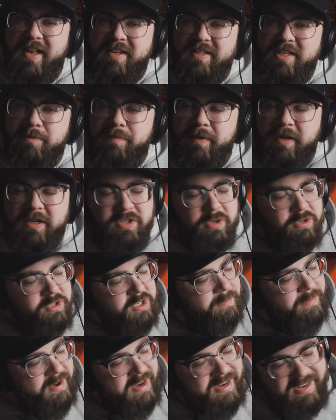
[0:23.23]
and lenses because
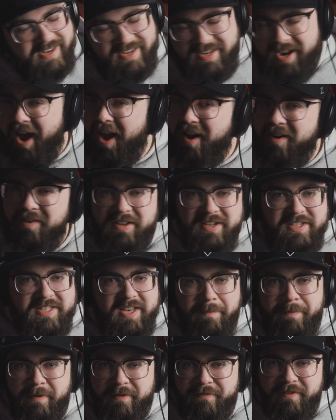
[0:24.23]
those could be entirely
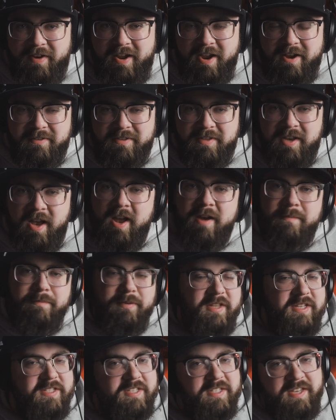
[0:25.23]
separate videos,
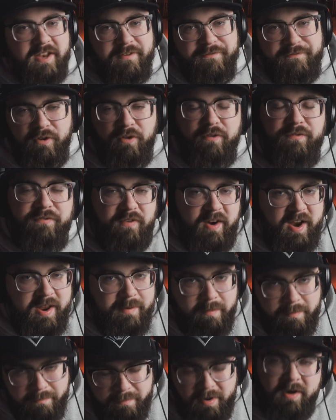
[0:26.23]
but this is a full
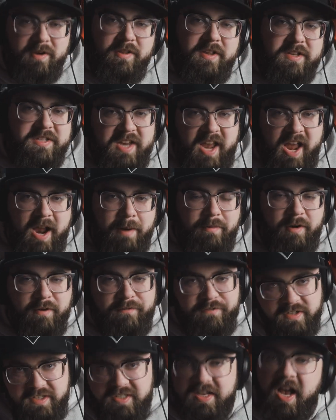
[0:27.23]
frame mirrorless
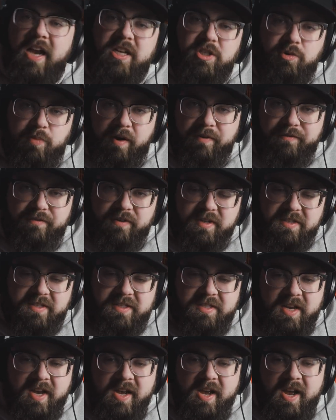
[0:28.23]
camera for size
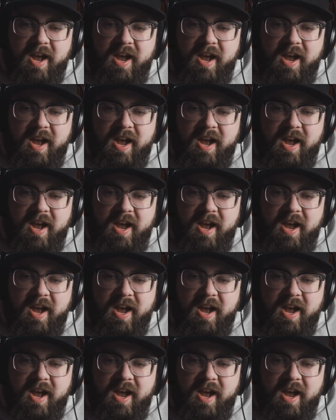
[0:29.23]
reference,